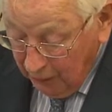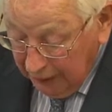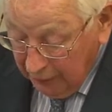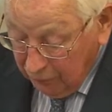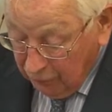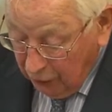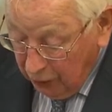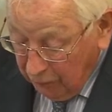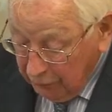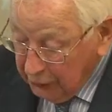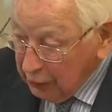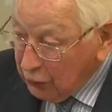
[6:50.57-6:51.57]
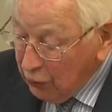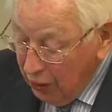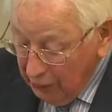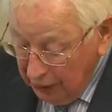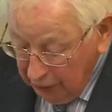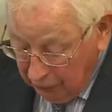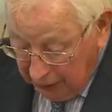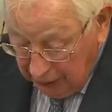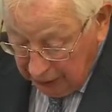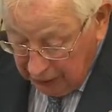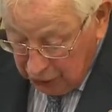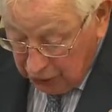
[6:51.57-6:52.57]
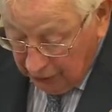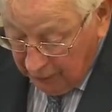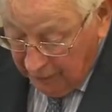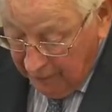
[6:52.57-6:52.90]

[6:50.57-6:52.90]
involved the growing recognition